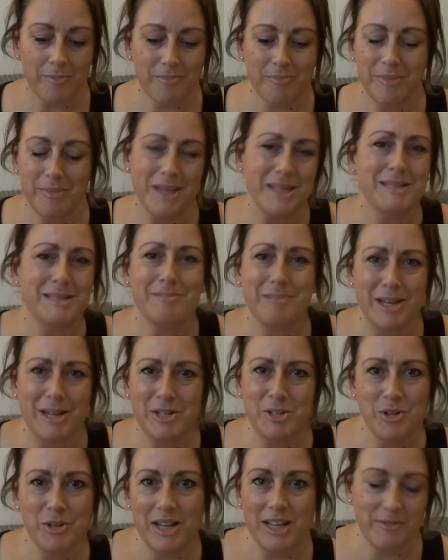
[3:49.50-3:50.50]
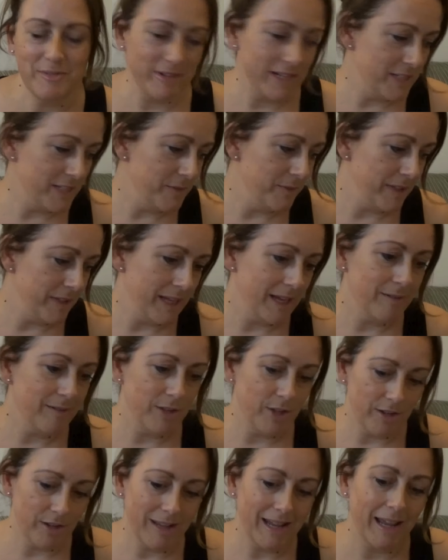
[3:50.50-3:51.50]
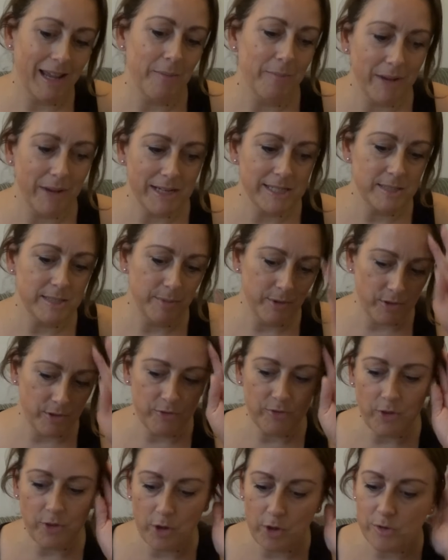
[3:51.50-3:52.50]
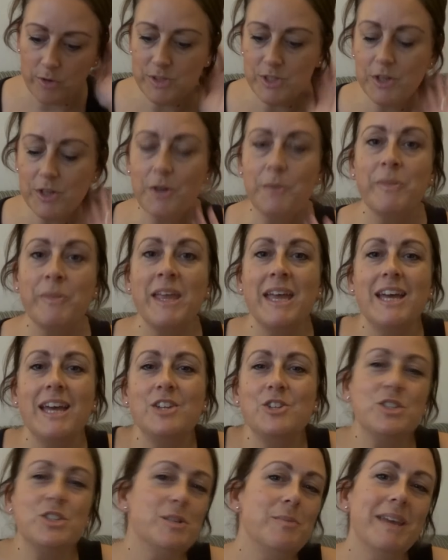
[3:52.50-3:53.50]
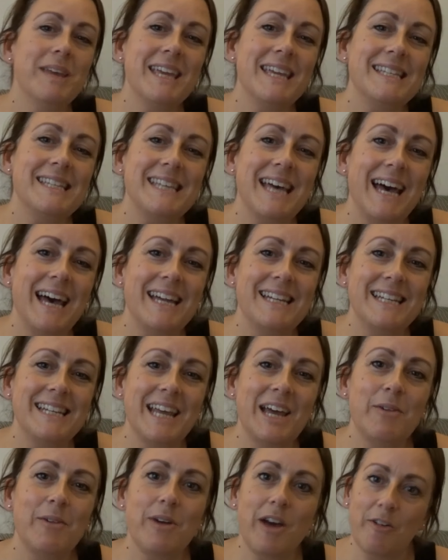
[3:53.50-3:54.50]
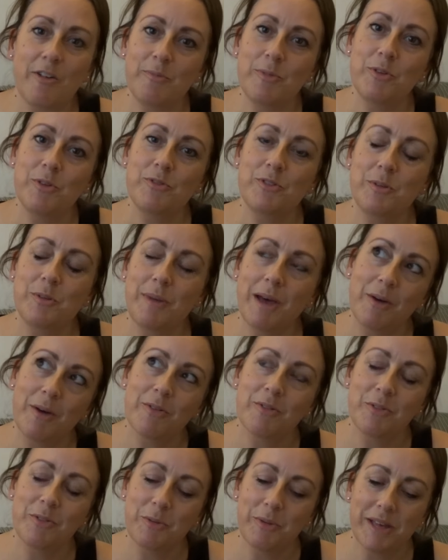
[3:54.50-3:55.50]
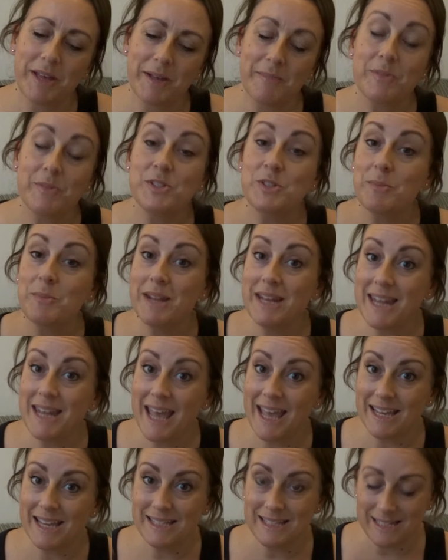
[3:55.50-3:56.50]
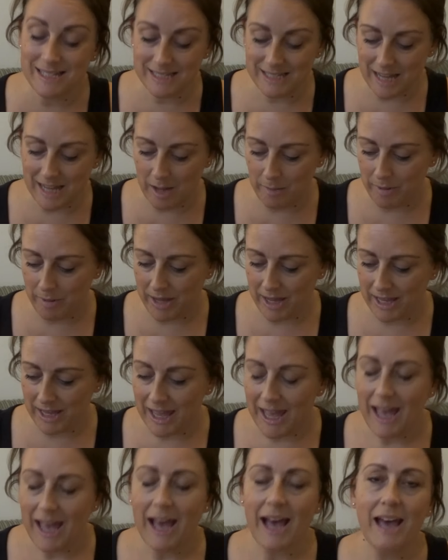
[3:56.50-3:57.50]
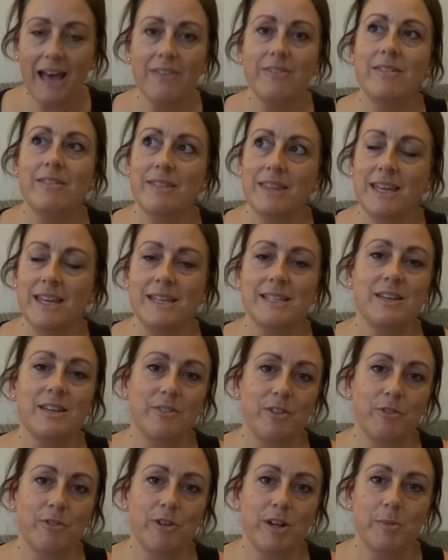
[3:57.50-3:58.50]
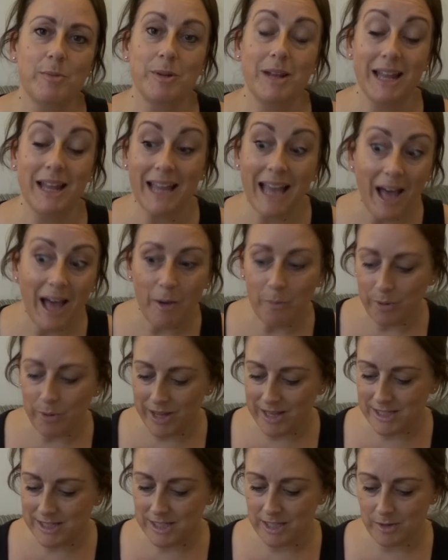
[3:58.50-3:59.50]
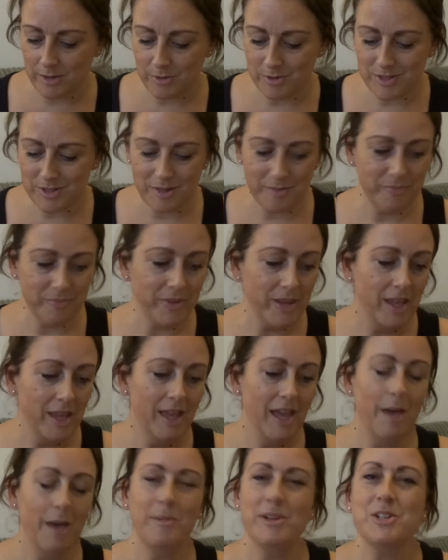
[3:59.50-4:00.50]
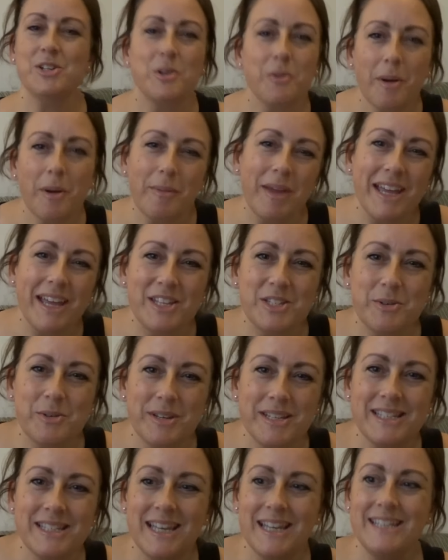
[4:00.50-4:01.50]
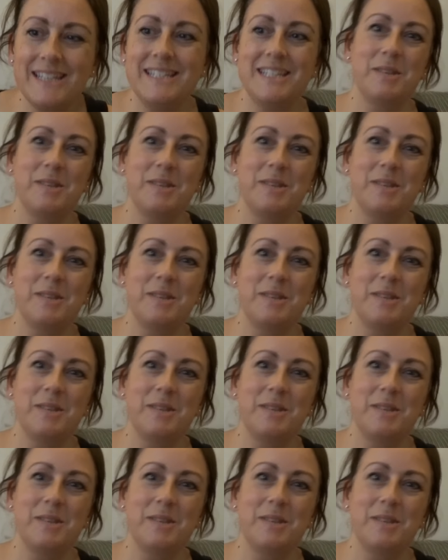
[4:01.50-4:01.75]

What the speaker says: because I don't like really doing that. You know, I like bags to be on the floor. So just to make it tidy now, I've moved them out of the way. So my next star buy, I think these are incredible. I can't wait to use them. I mean, I don't know why I'm getting so excited